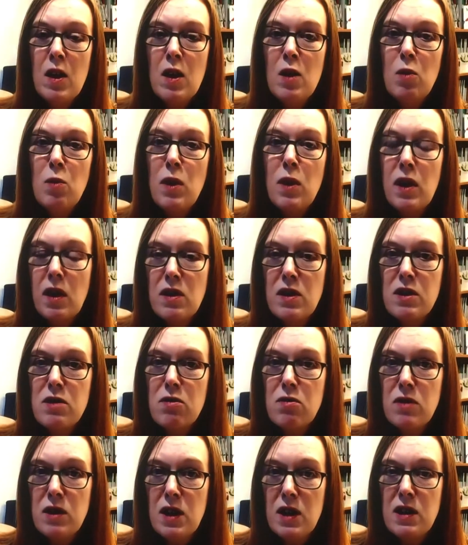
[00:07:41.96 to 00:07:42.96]
We're going
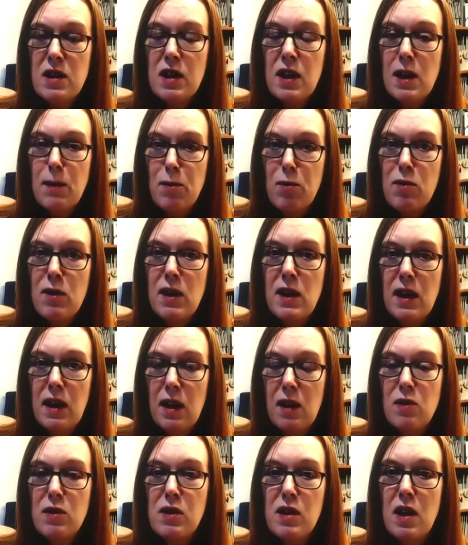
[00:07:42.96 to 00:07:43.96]
to need to keep a really
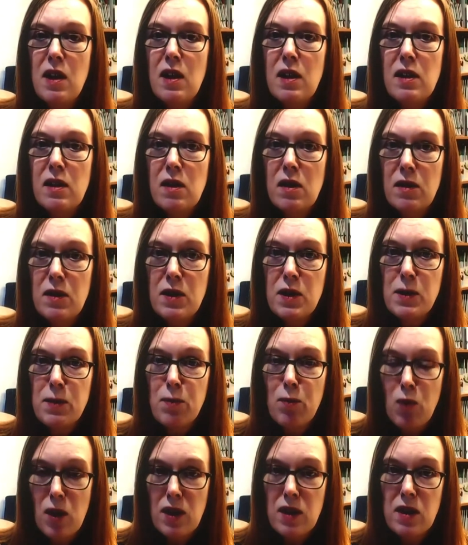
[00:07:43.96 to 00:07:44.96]
close eye on the
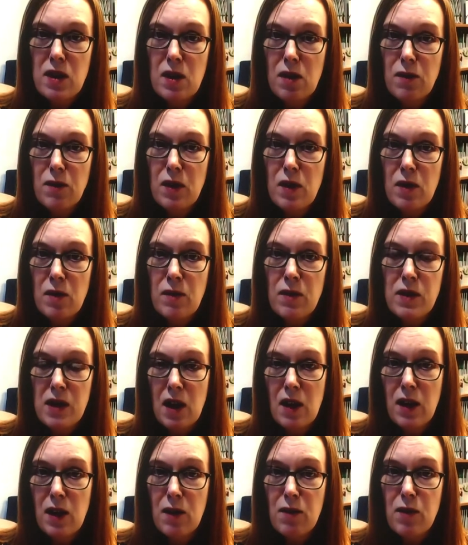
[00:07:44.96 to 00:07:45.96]
spread of the
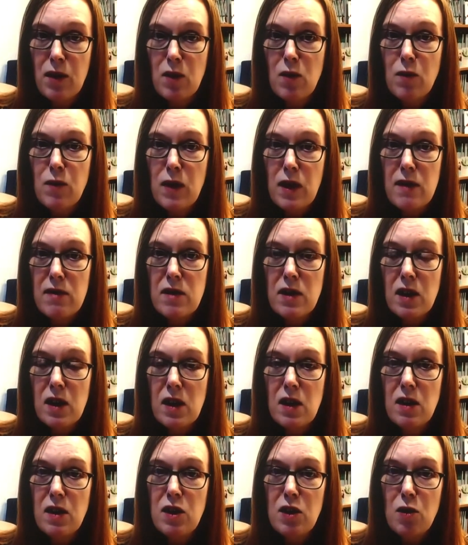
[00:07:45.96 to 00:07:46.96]
South African variant
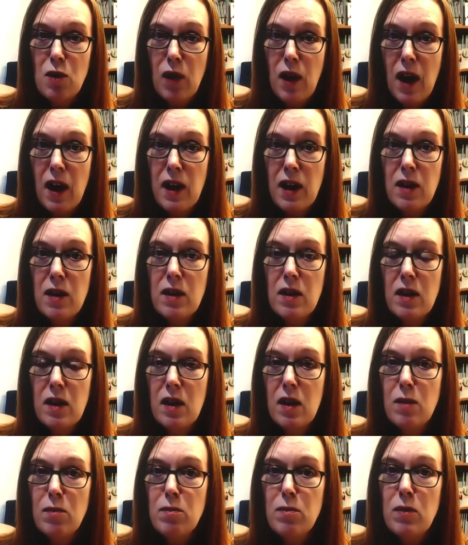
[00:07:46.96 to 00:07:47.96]
in the UK.
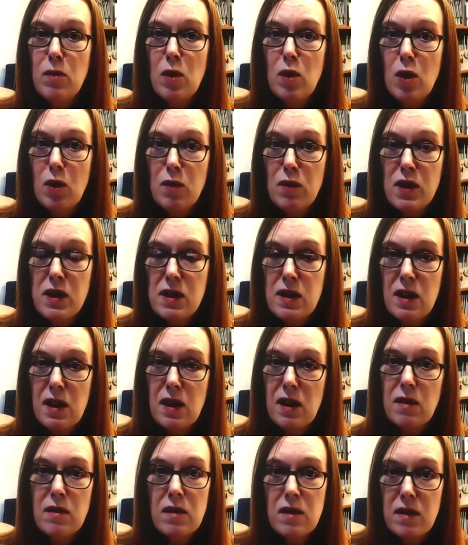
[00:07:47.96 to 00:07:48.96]

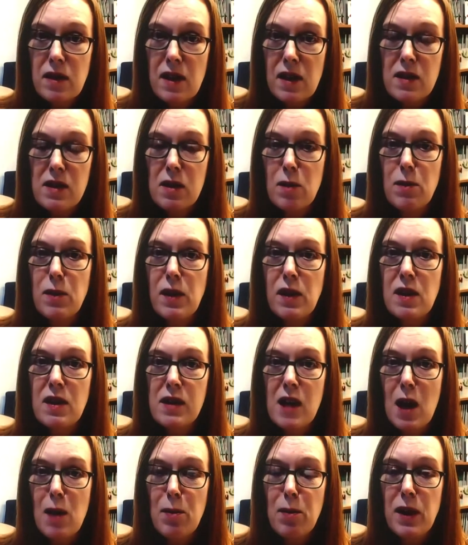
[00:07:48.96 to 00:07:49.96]
Obviously, that's something that's
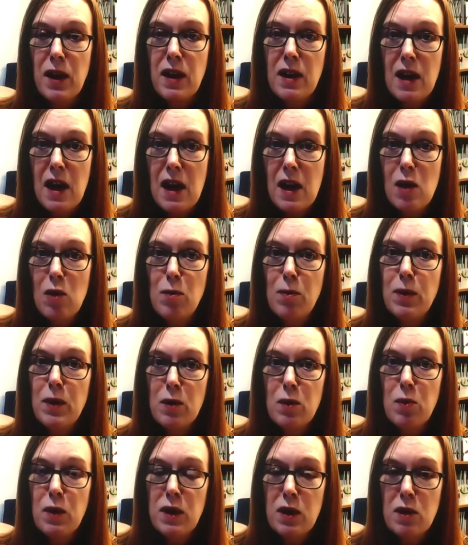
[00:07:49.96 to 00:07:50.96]
happening now,
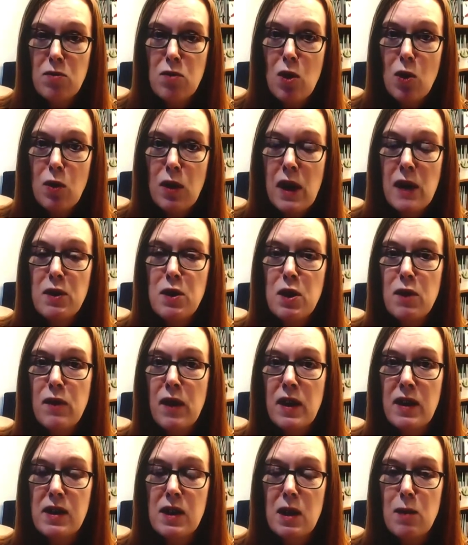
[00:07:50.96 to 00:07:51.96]
but with the rollout of the
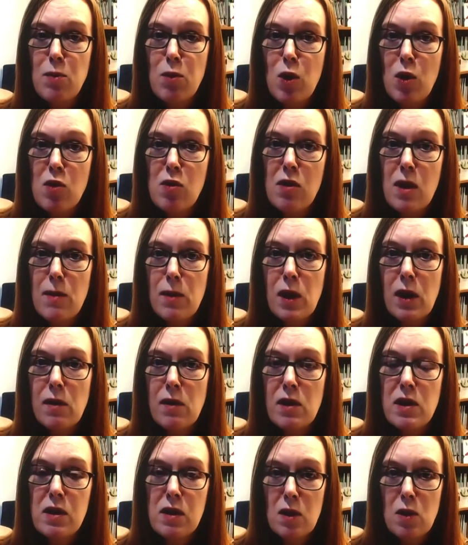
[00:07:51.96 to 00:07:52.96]
vaccine programme going
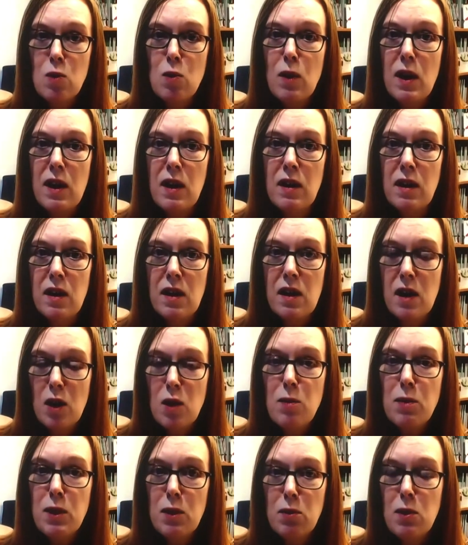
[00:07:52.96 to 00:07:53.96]
so well, I hope
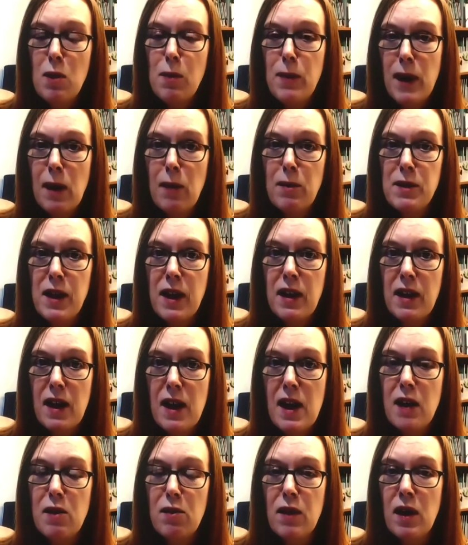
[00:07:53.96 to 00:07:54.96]
that we'll be able to get
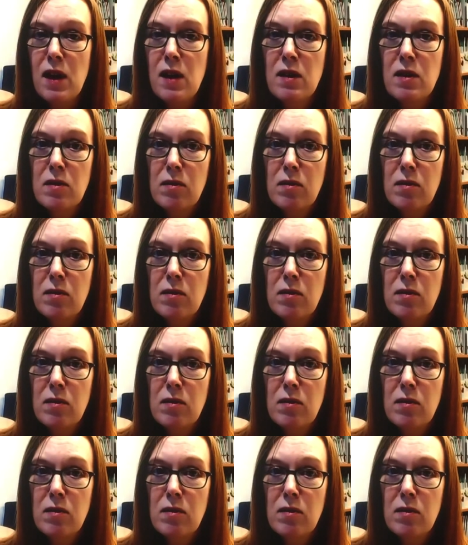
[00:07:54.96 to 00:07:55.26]
ahead of that.